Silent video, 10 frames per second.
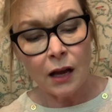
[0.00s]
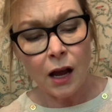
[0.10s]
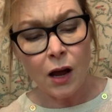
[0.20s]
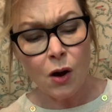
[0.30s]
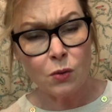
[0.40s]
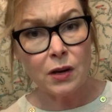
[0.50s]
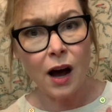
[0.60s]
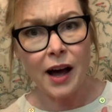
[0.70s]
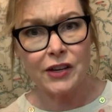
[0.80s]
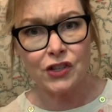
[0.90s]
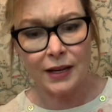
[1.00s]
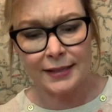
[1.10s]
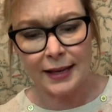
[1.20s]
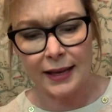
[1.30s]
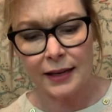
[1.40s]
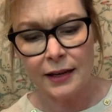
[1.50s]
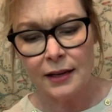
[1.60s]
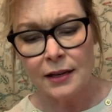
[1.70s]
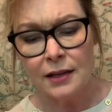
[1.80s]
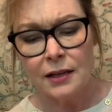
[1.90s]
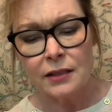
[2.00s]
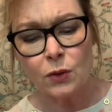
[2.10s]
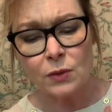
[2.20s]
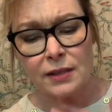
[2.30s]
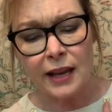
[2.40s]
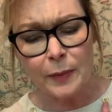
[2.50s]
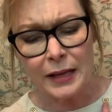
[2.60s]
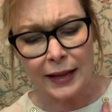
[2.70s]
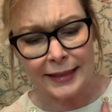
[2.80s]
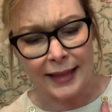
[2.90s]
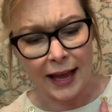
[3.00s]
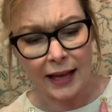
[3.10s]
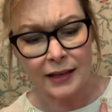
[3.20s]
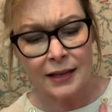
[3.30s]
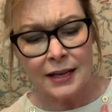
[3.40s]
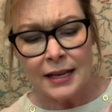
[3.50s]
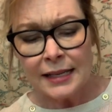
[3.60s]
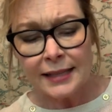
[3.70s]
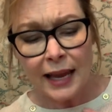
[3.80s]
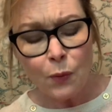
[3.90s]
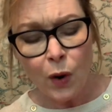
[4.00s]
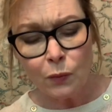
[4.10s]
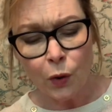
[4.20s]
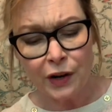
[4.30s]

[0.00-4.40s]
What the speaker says: "Oh, gosh," I said. "Don't scare me like that. Say one word